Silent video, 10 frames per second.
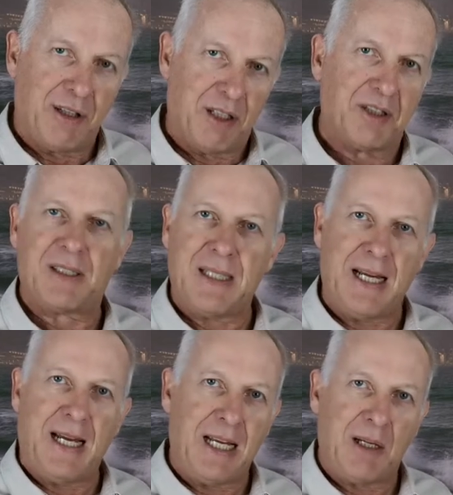years,
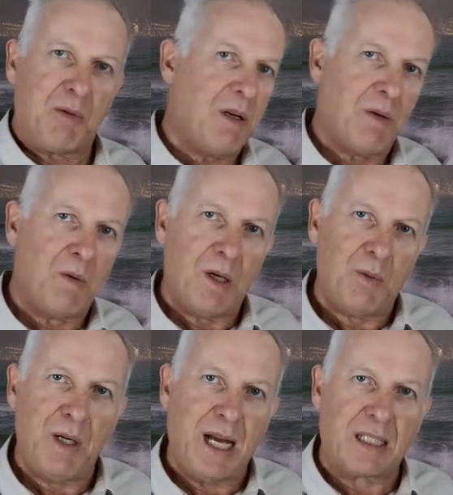and
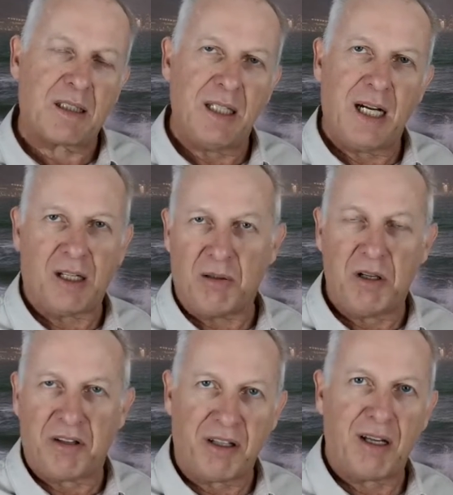our
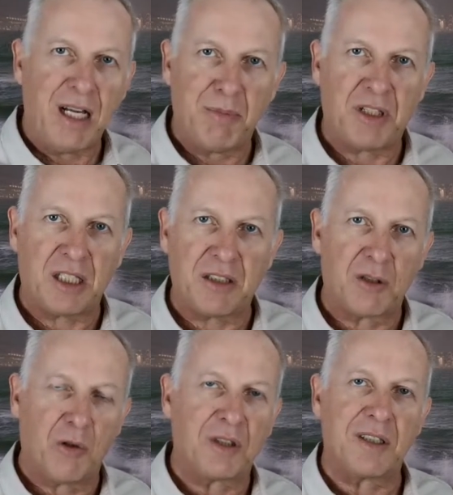earthing and lightning protection
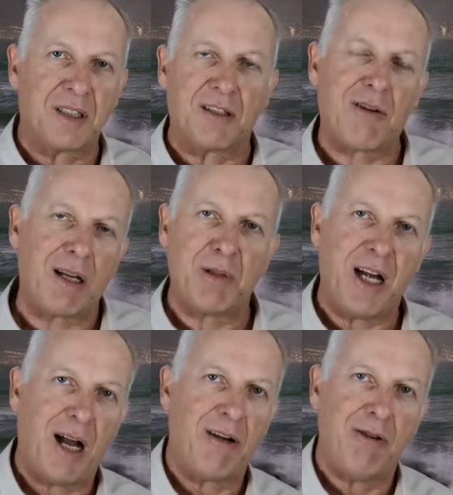course is incredibly
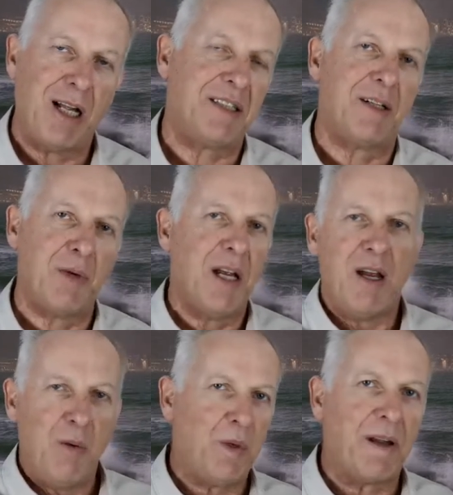highly rated.
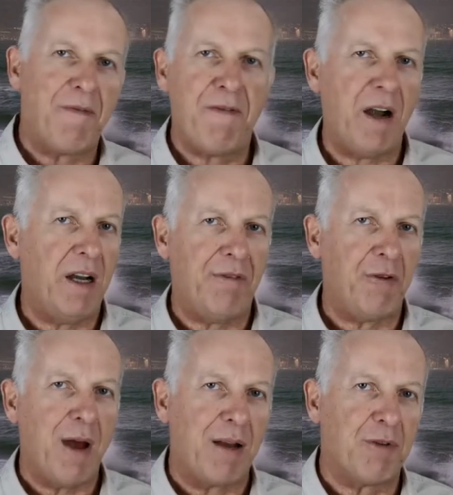We get very
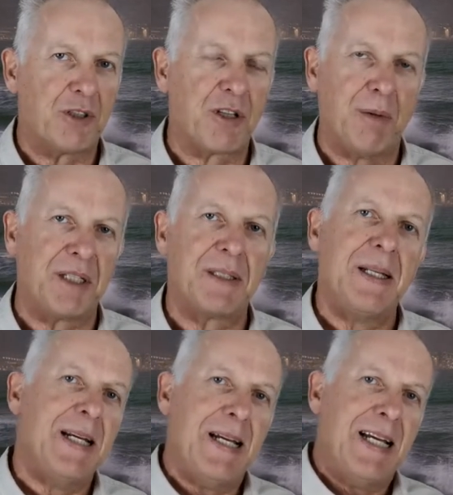few adverse comments.
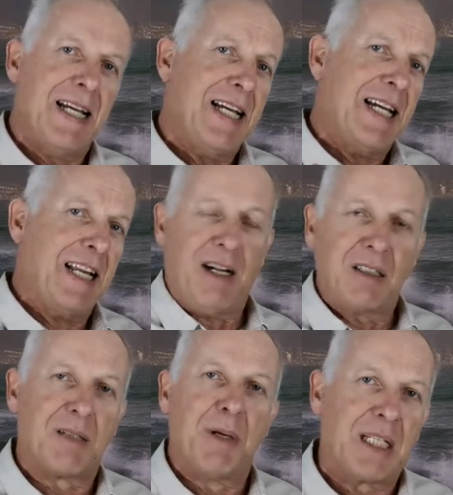And
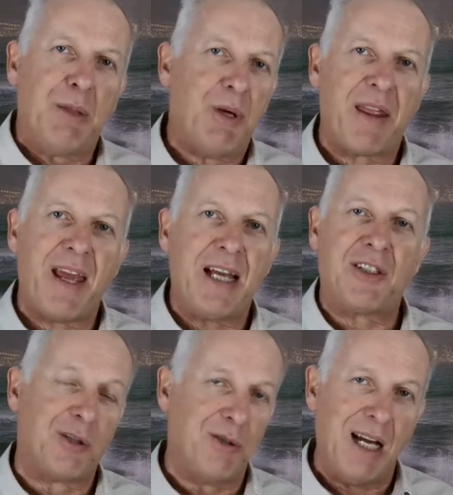ultimately, we're there
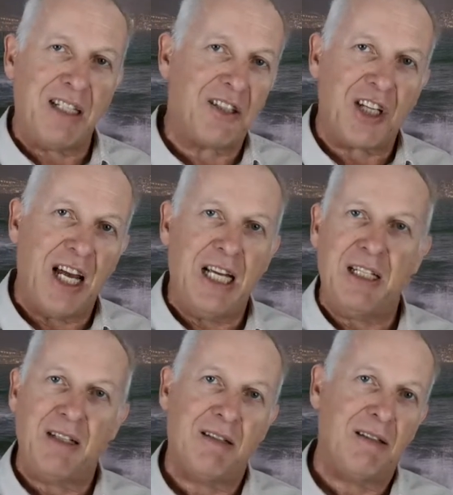to
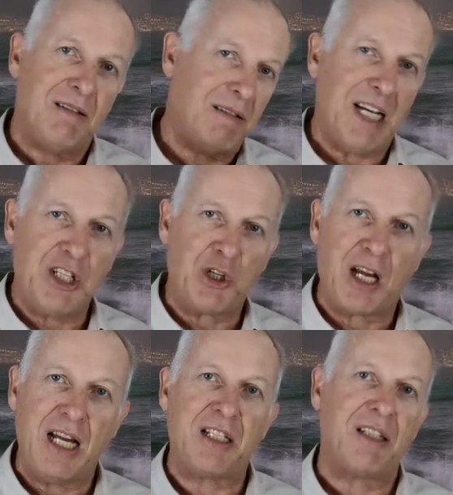entertain,
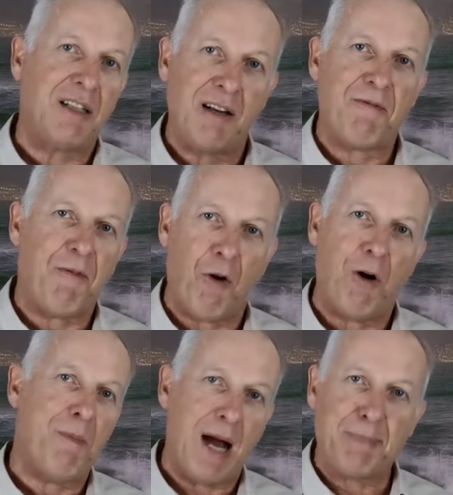educate,
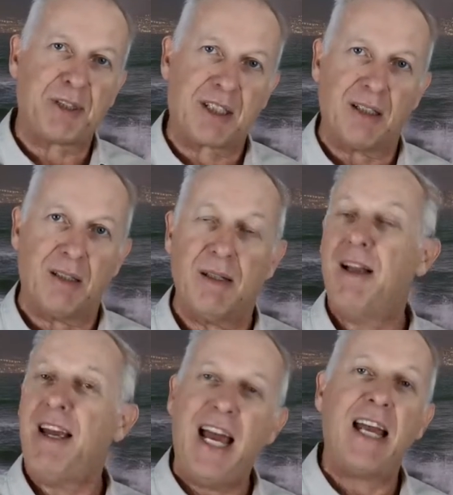inform, upskill,
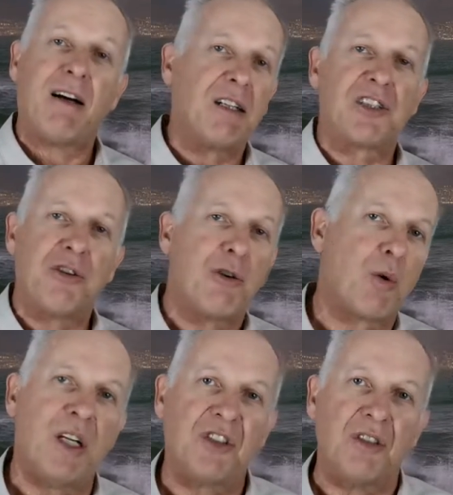and answer your
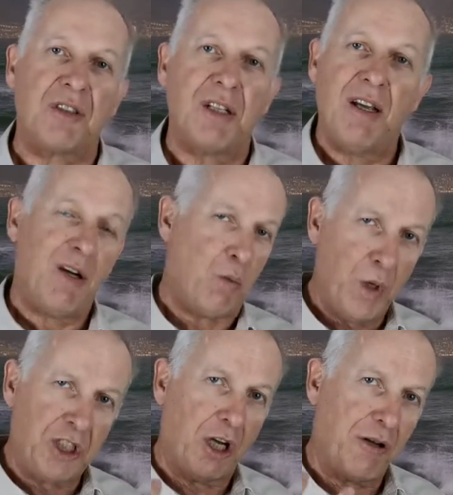questions.
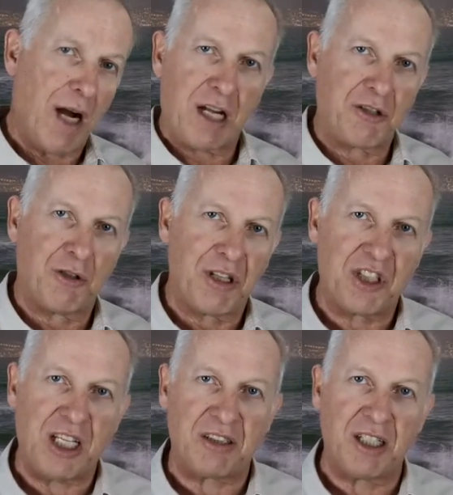We show you how to do the
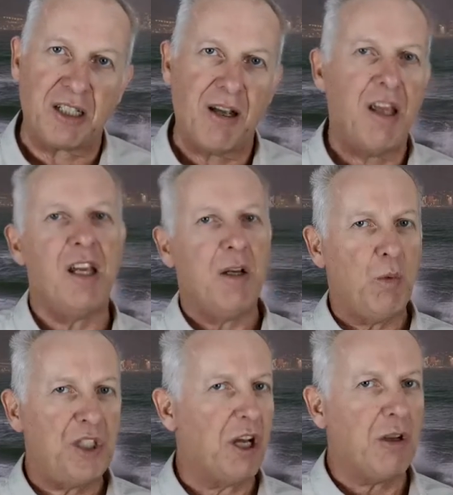testing.
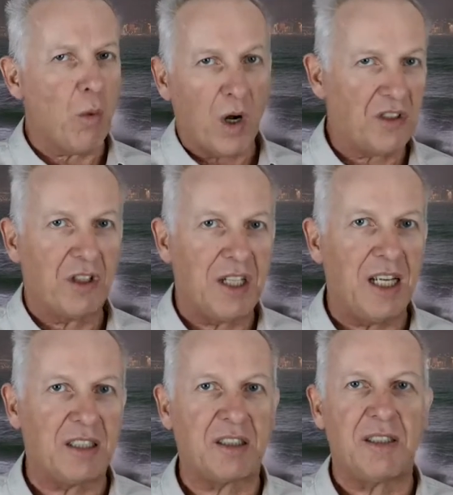We show you what to
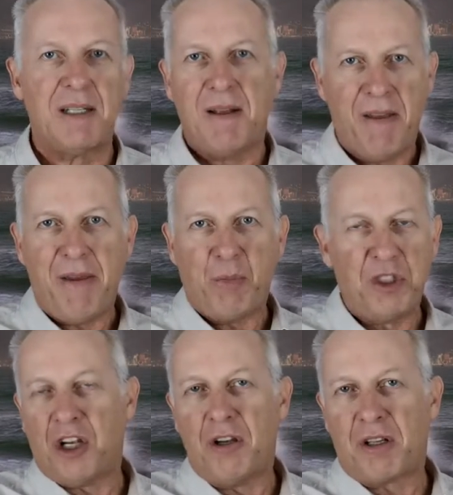test. We
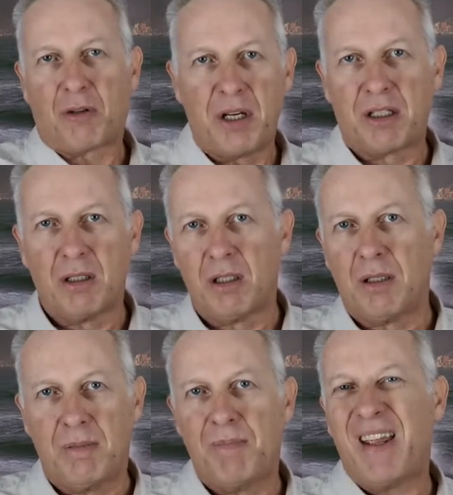show you the
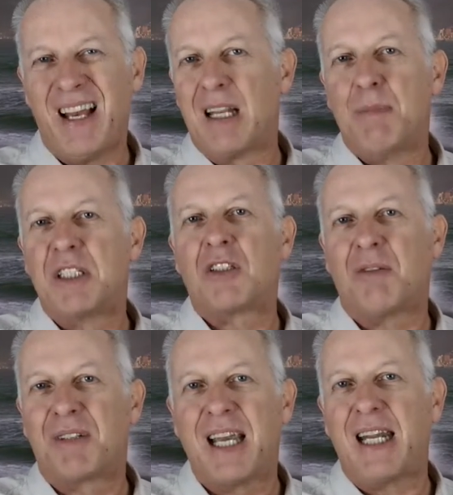critical elements
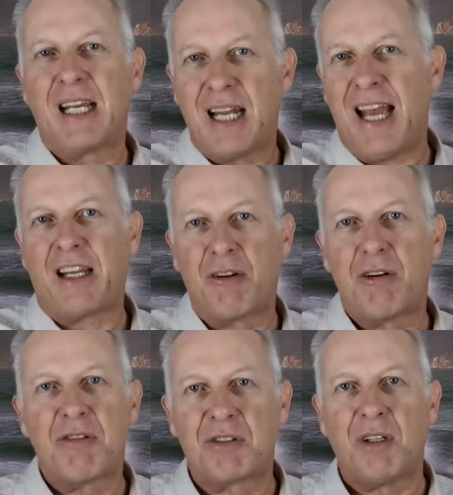of getting an
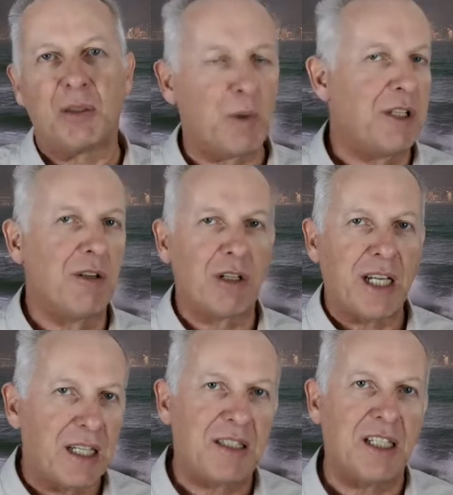accurate result when you're
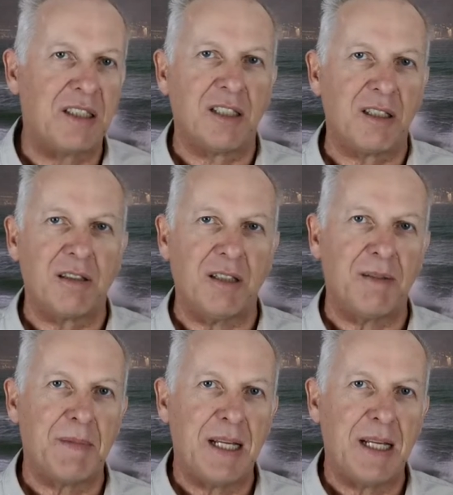looking at testing earthing.